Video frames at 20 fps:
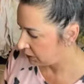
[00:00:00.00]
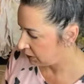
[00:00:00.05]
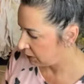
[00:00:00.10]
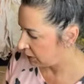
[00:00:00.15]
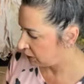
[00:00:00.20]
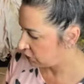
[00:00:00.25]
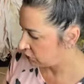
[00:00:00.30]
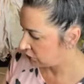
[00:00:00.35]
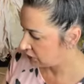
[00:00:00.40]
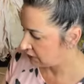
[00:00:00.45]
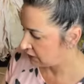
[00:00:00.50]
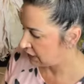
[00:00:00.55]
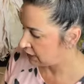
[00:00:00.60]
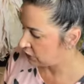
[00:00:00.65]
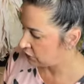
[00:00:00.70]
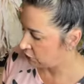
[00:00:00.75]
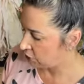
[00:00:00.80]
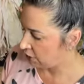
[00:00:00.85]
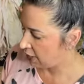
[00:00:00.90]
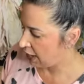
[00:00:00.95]
It's just that
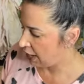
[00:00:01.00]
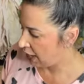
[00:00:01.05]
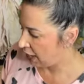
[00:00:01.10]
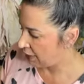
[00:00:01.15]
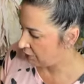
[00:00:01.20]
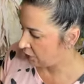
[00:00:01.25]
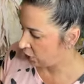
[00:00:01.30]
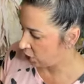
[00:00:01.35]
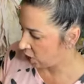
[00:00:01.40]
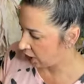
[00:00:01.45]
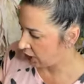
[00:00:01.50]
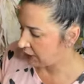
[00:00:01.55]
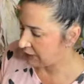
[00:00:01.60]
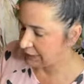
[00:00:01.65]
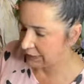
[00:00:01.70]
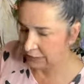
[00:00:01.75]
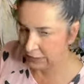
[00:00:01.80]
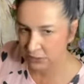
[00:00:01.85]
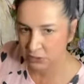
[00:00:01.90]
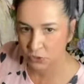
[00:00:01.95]
you don't have a lot of
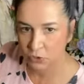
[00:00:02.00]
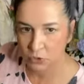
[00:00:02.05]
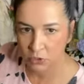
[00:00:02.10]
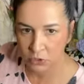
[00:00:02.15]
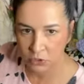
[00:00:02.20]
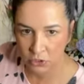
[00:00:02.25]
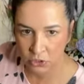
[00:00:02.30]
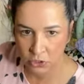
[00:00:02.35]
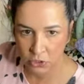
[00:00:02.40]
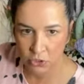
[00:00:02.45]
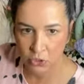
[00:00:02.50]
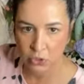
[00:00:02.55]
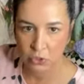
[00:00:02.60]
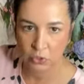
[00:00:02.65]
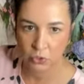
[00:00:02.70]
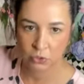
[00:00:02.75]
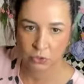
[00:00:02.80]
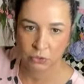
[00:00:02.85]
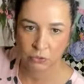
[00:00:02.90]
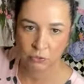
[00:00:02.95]
tinsels to
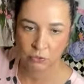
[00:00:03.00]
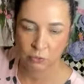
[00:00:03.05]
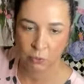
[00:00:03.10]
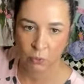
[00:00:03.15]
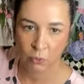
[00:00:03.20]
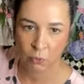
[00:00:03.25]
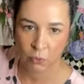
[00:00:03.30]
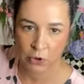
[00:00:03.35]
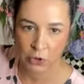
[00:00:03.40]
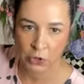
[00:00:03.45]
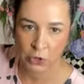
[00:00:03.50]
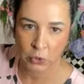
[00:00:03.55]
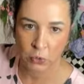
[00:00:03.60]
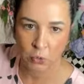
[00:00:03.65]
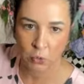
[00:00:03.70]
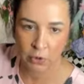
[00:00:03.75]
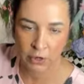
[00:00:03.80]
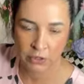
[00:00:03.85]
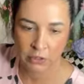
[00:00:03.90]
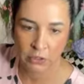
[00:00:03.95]
use for what you
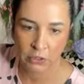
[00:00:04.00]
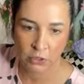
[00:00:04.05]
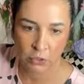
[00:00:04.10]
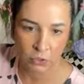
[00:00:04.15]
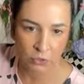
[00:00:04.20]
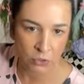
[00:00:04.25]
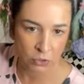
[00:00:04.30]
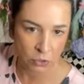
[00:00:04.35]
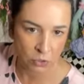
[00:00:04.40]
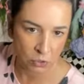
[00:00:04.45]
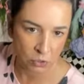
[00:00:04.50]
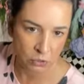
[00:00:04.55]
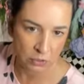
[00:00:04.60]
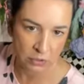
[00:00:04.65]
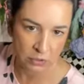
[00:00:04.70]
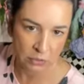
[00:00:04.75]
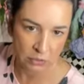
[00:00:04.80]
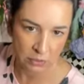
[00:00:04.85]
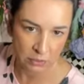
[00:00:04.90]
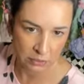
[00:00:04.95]
want to use
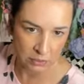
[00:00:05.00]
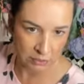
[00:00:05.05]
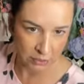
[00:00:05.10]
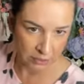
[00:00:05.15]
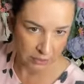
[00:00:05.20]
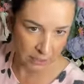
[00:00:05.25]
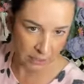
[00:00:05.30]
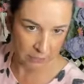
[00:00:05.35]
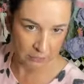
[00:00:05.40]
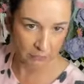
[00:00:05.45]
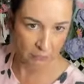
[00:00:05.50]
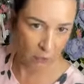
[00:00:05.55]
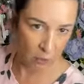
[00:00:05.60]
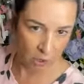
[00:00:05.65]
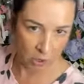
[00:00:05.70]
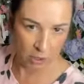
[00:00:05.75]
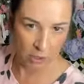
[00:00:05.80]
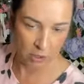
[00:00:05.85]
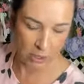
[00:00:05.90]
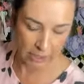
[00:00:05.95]
things
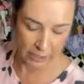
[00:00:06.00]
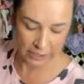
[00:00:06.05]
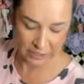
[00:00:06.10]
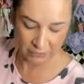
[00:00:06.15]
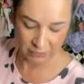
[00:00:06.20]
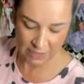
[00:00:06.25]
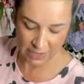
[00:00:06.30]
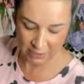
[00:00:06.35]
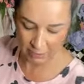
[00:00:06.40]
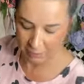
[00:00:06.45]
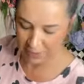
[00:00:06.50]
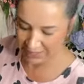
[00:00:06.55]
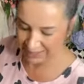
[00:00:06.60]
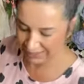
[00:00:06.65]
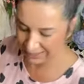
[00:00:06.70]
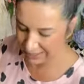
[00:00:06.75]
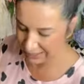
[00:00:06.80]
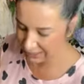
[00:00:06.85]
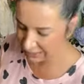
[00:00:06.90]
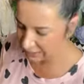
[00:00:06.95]
for. I guess that makes
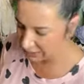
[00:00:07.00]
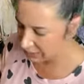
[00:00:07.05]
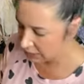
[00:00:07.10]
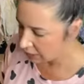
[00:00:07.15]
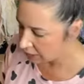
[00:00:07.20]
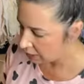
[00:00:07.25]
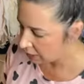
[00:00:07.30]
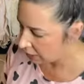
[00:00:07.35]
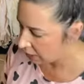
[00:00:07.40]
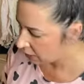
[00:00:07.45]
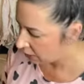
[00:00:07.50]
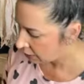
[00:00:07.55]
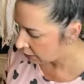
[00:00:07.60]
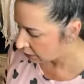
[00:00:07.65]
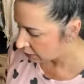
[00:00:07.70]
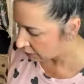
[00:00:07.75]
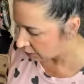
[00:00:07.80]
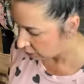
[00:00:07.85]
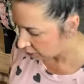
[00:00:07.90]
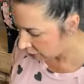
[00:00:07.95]
sense.
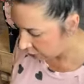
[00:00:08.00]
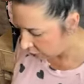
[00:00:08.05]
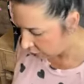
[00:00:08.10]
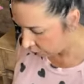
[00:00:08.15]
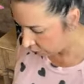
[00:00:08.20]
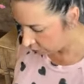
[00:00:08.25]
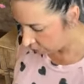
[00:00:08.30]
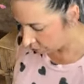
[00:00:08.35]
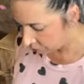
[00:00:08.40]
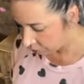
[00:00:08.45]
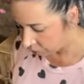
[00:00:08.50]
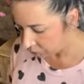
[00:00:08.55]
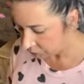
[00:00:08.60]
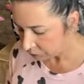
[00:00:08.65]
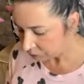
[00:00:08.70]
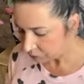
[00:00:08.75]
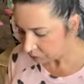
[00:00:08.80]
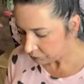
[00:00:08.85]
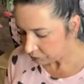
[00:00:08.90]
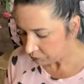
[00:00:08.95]
So
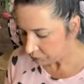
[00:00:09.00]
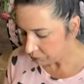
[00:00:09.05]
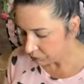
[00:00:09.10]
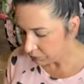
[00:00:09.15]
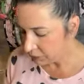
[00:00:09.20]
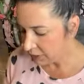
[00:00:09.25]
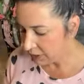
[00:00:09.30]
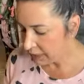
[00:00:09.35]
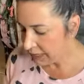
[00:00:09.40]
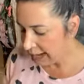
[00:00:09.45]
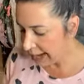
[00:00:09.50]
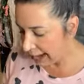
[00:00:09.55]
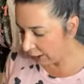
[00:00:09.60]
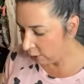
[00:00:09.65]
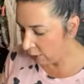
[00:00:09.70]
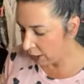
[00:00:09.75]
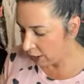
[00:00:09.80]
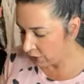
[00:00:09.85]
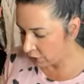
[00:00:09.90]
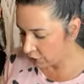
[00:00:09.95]
now
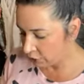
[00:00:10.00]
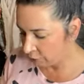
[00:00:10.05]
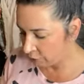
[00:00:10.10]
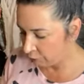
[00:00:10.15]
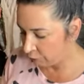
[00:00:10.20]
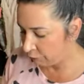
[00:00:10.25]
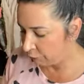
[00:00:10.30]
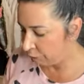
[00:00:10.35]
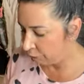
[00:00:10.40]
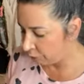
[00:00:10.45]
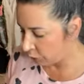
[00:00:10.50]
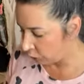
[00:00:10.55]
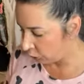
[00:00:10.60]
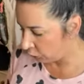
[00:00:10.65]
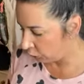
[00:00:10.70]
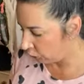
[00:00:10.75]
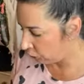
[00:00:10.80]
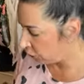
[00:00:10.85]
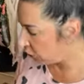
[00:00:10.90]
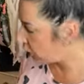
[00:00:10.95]
I do
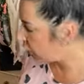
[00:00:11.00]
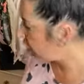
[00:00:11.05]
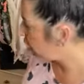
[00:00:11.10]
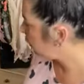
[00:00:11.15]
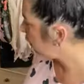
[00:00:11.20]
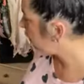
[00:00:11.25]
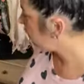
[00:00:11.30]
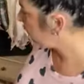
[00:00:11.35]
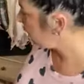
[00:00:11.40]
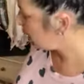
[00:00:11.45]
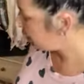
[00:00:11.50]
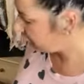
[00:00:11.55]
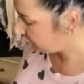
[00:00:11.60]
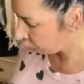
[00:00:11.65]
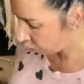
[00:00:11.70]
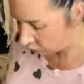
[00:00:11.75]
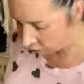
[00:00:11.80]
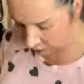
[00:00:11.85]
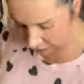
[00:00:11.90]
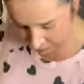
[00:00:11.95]
prefer the
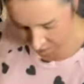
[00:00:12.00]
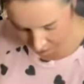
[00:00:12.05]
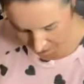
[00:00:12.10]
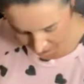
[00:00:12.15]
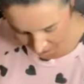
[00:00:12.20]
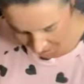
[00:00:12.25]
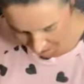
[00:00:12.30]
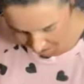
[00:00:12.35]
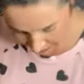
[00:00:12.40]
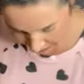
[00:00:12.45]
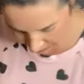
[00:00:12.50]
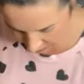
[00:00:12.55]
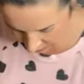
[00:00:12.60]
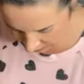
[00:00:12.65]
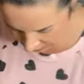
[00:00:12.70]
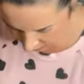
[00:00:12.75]
evergreen base,